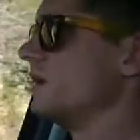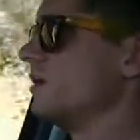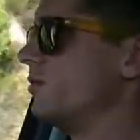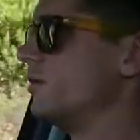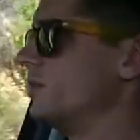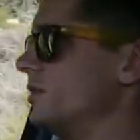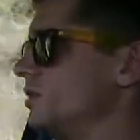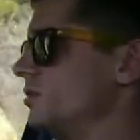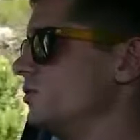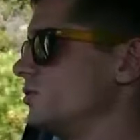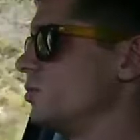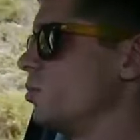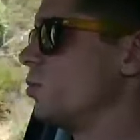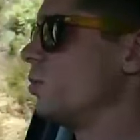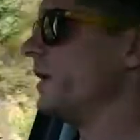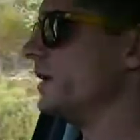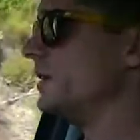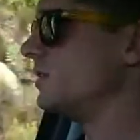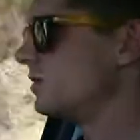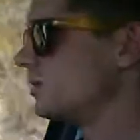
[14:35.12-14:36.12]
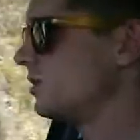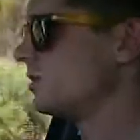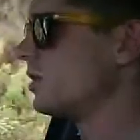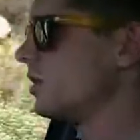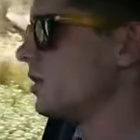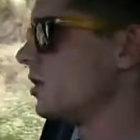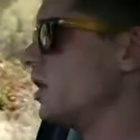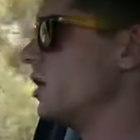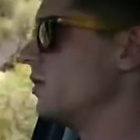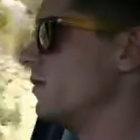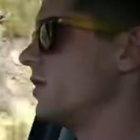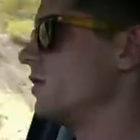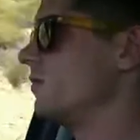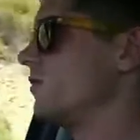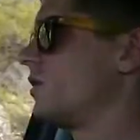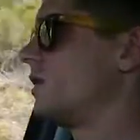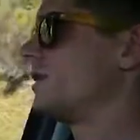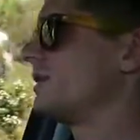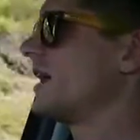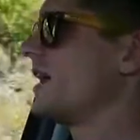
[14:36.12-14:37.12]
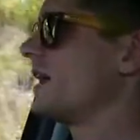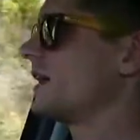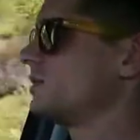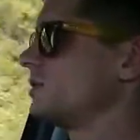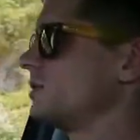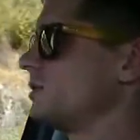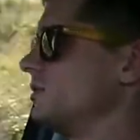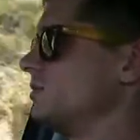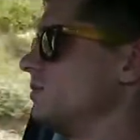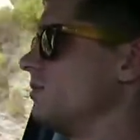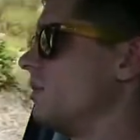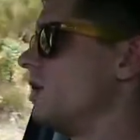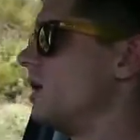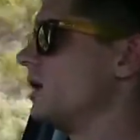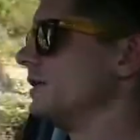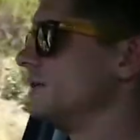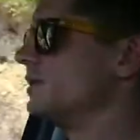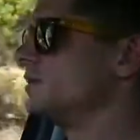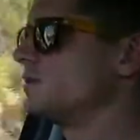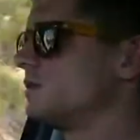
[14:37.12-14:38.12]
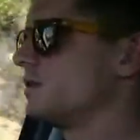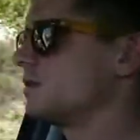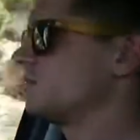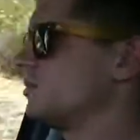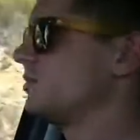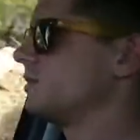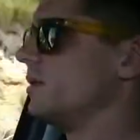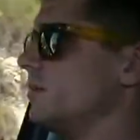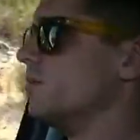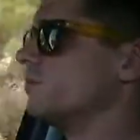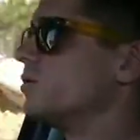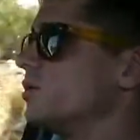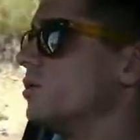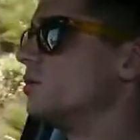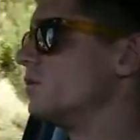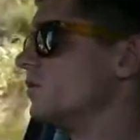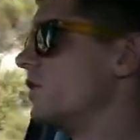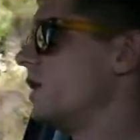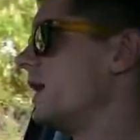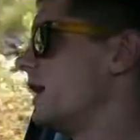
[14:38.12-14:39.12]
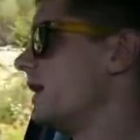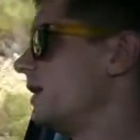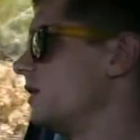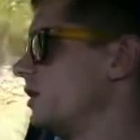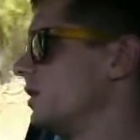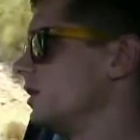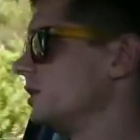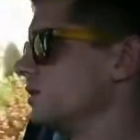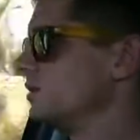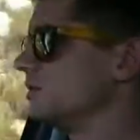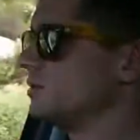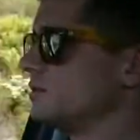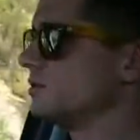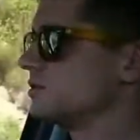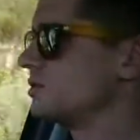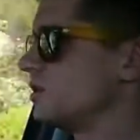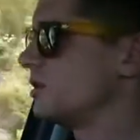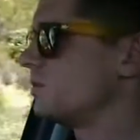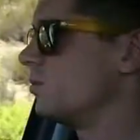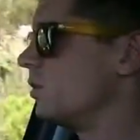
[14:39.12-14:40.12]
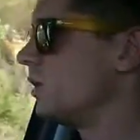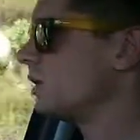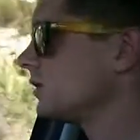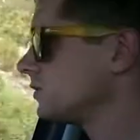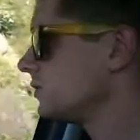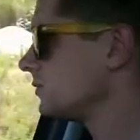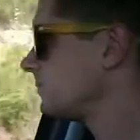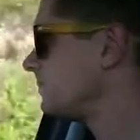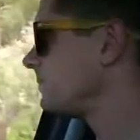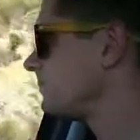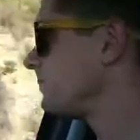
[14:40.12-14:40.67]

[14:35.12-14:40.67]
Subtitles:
reduced weight over the front axle might improve the handling somewhat.